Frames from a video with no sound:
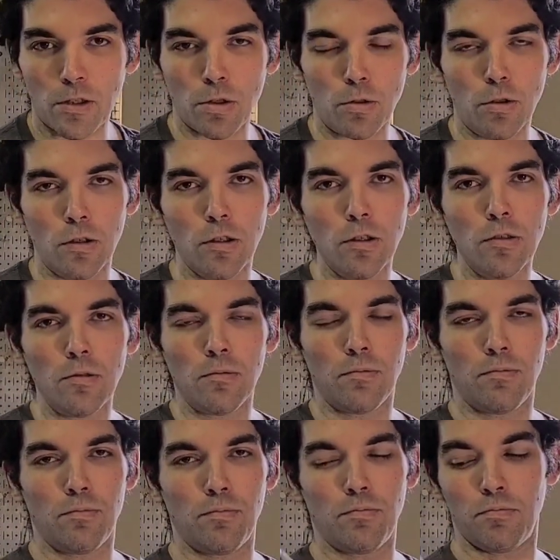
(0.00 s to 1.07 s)
tool
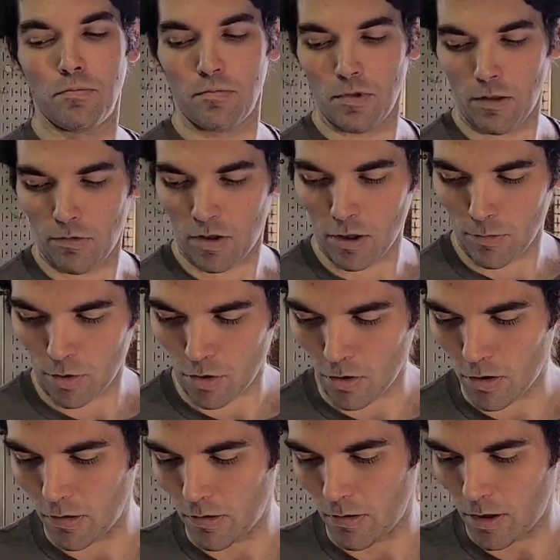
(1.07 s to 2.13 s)
of some
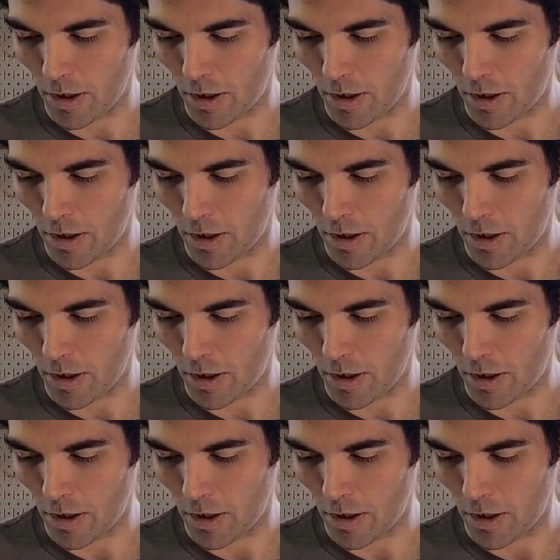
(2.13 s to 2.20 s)
sort.